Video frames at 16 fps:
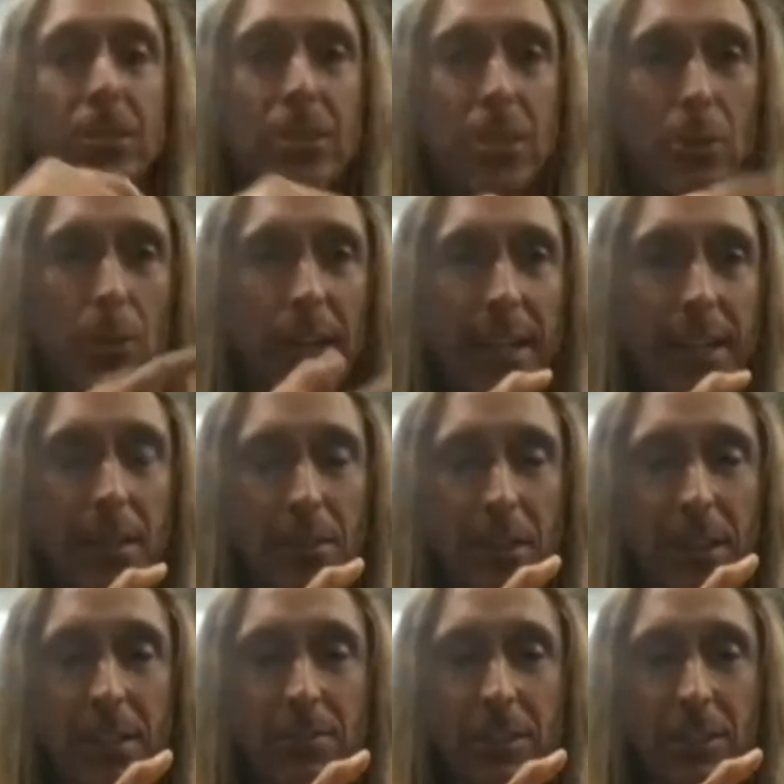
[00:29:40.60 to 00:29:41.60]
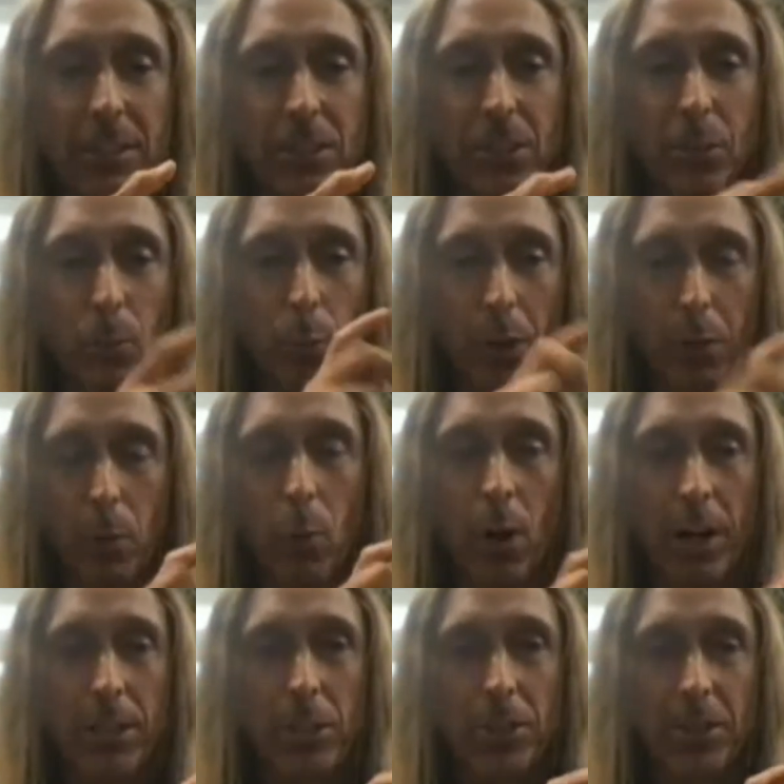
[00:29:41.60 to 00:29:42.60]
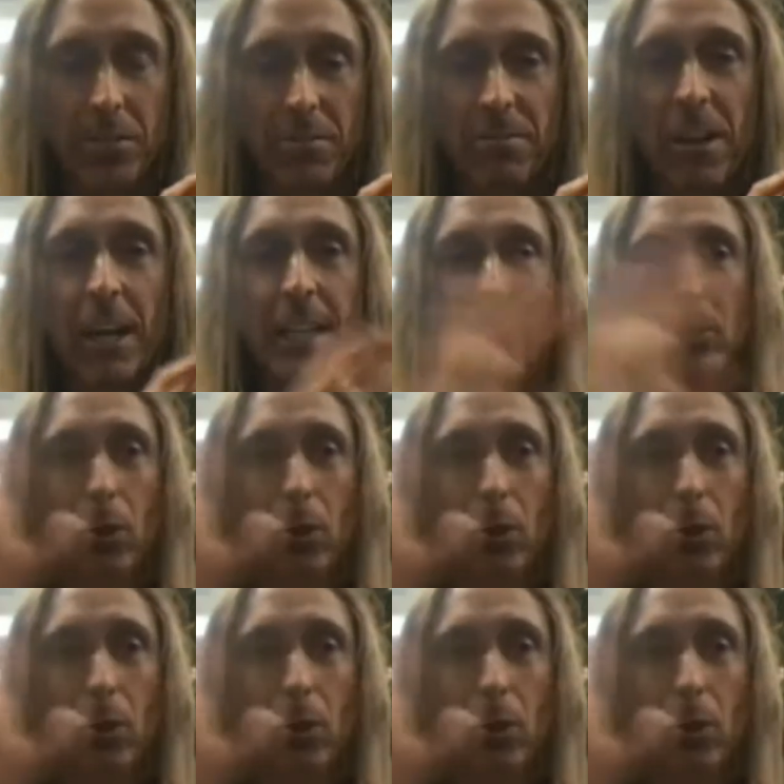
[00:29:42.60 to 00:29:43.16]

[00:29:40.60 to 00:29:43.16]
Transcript: So the way I think of it is with one, you can find